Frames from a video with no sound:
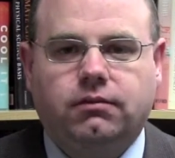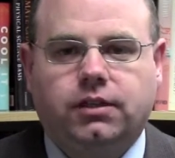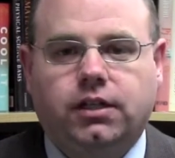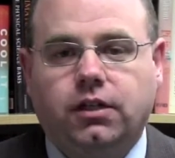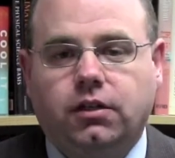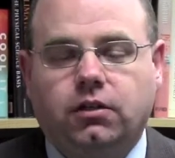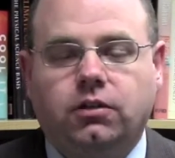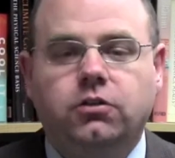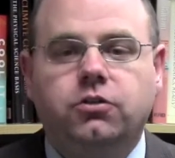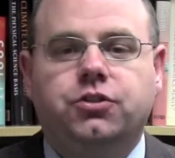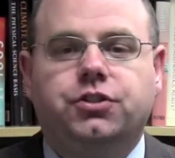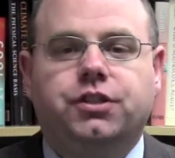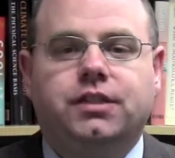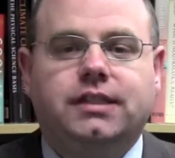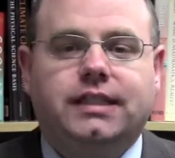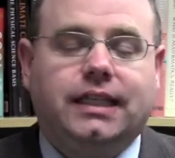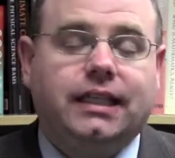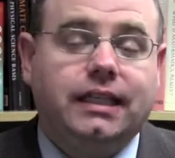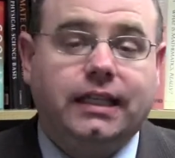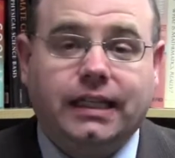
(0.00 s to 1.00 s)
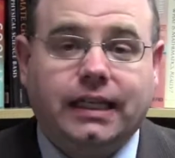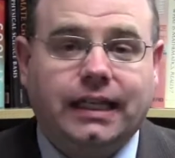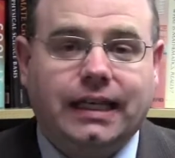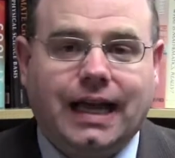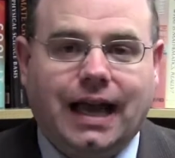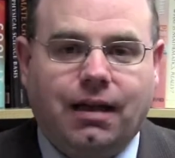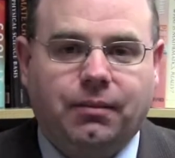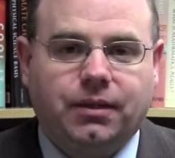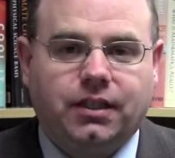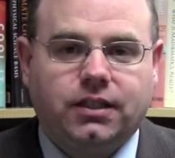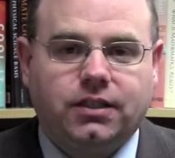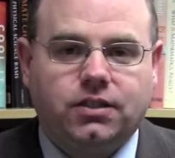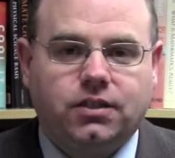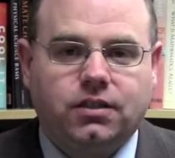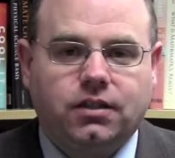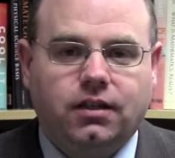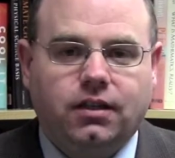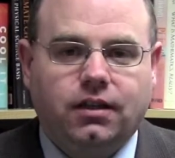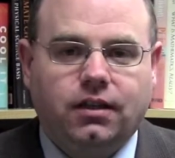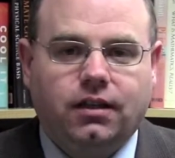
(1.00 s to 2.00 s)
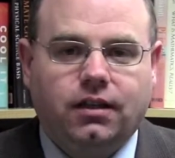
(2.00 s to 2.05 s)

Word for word: conclusions in economics